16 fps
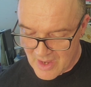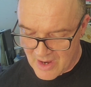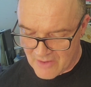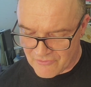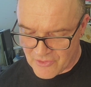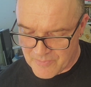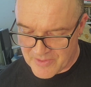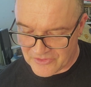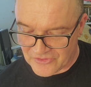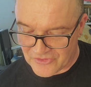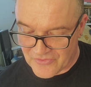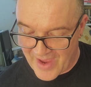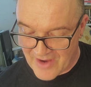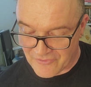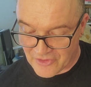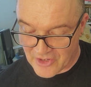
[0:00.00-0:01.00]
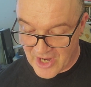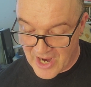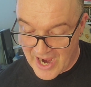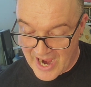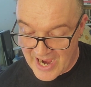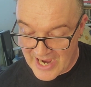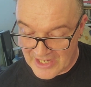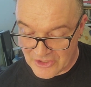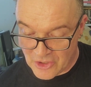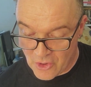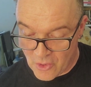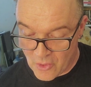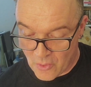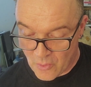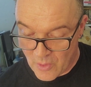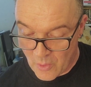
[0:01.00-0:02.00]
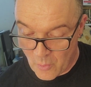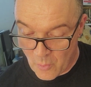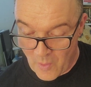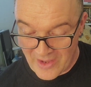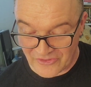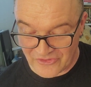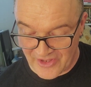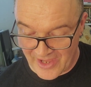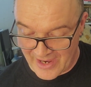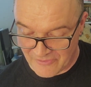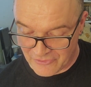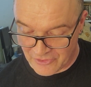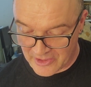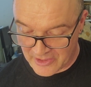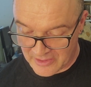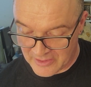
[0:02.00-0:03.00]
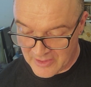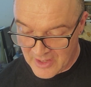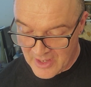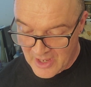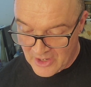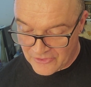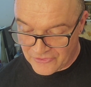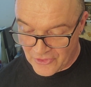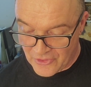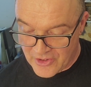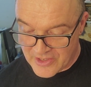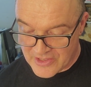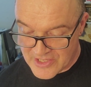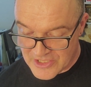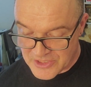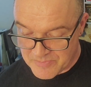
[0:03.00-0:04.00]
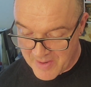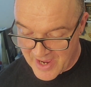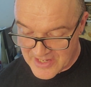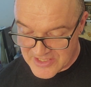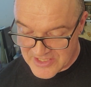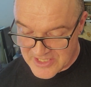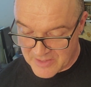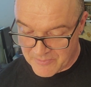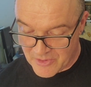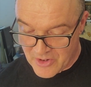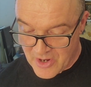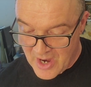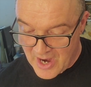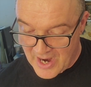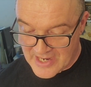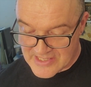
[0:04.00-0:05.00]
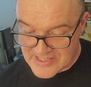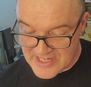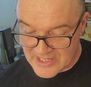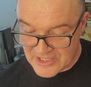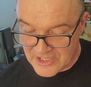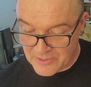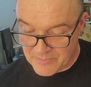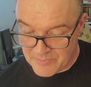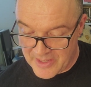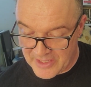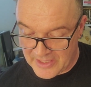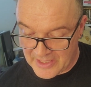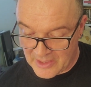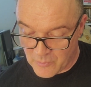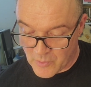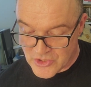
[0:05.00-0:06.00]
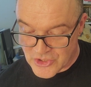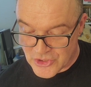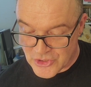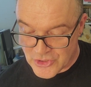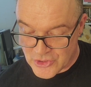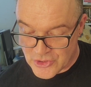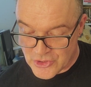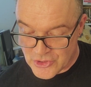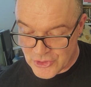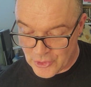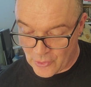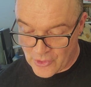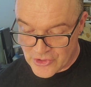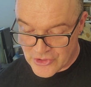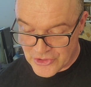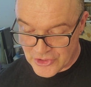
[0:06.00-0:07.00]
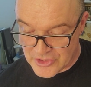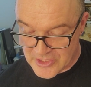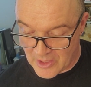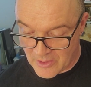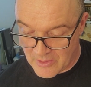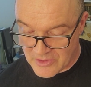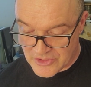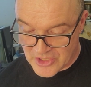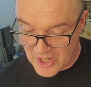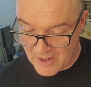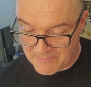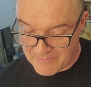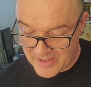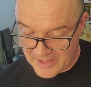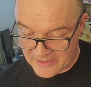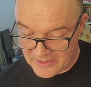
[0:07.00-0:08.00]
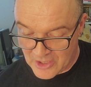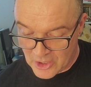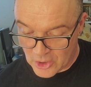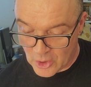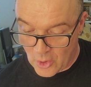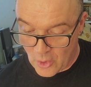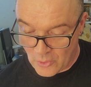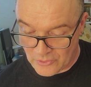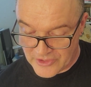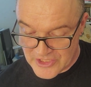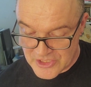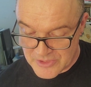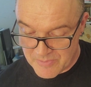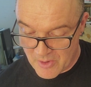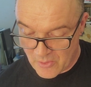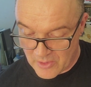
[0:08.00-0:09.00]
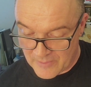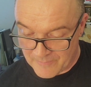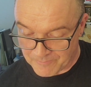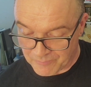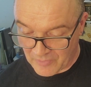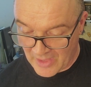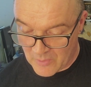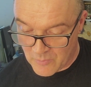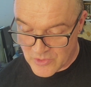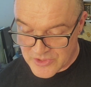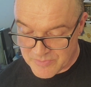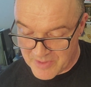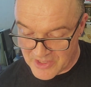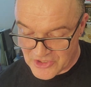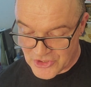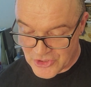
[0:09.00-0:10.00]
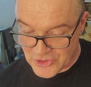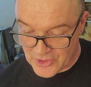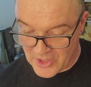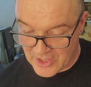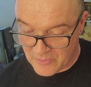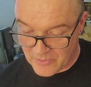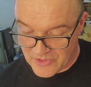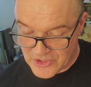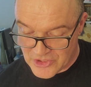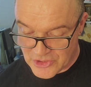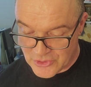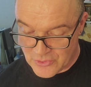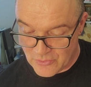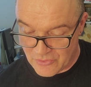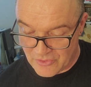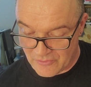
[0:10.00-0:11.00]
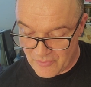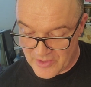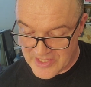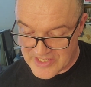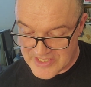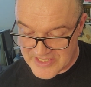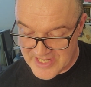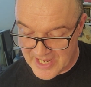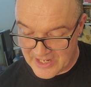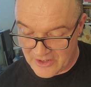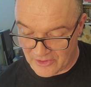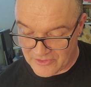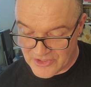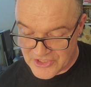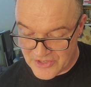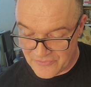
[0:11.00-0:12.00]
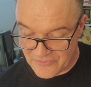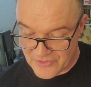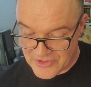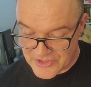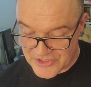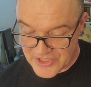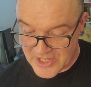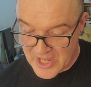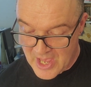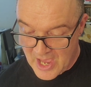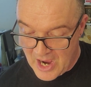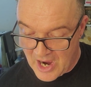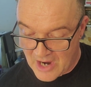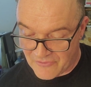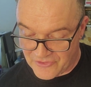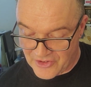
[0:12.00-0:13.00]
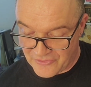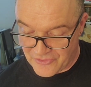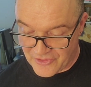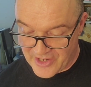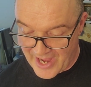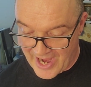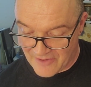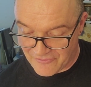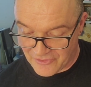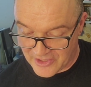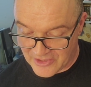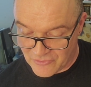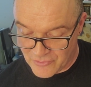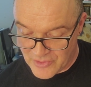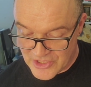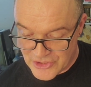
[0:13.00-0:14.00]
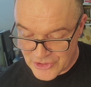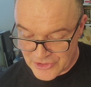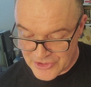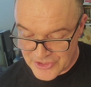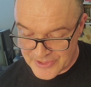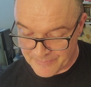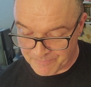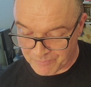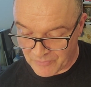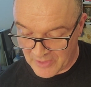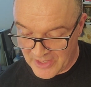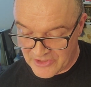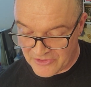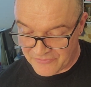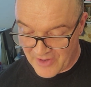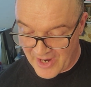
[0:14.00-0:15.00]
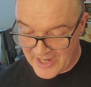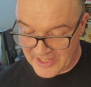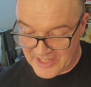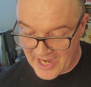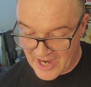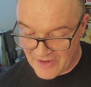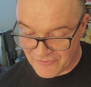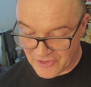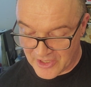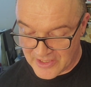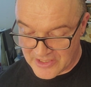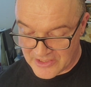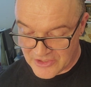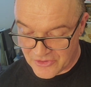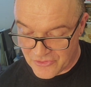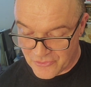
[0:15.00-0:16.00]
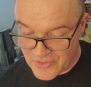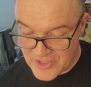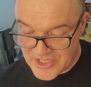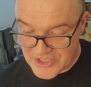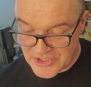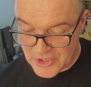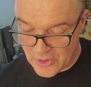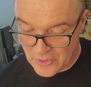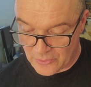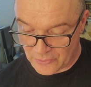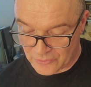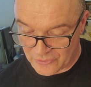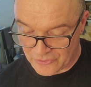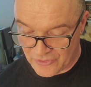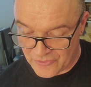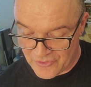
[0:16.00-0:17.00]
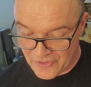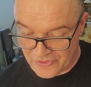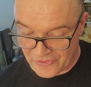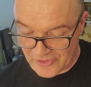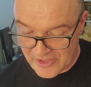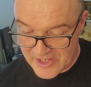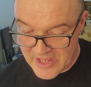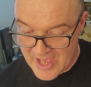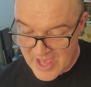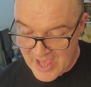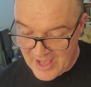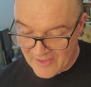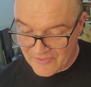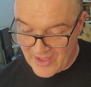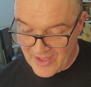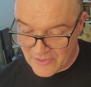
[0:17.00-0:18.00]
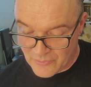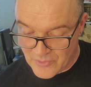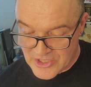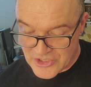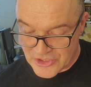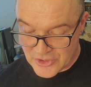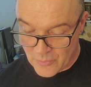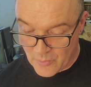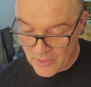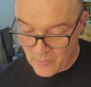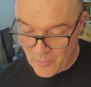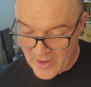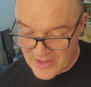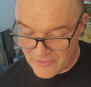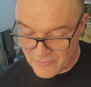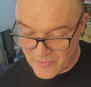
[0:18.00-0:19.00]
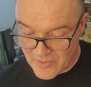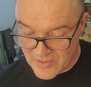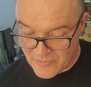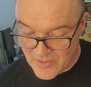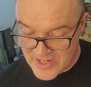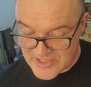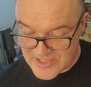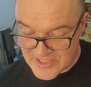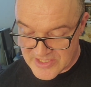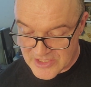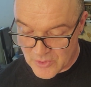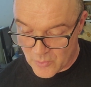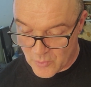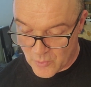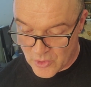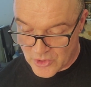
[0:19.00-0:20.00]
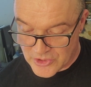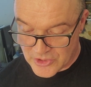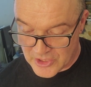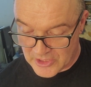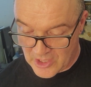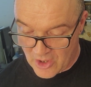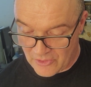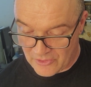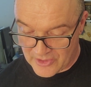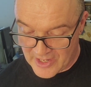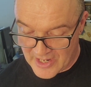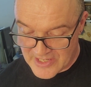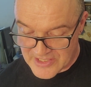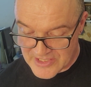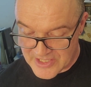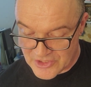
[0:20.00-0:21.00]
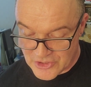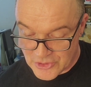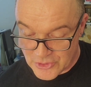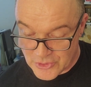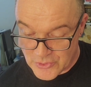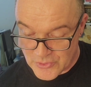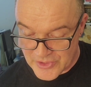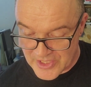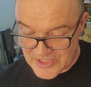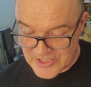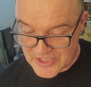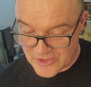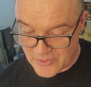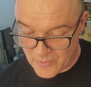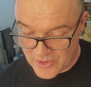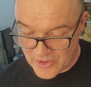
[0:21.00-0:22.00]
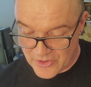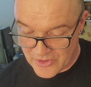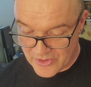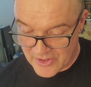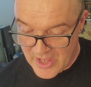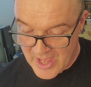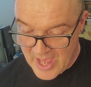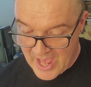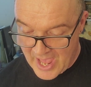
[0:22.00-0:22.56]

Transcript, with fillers: of the bits of Africa I know, West Africa, during this past summer, I attended a meeting at which Sir George Taubman Goldie spoke, and was much struck with the truth of what he said on the difference of different African regions. He divided Africa into three zones. Firstly, that region where white races could colonize in the true sense of the word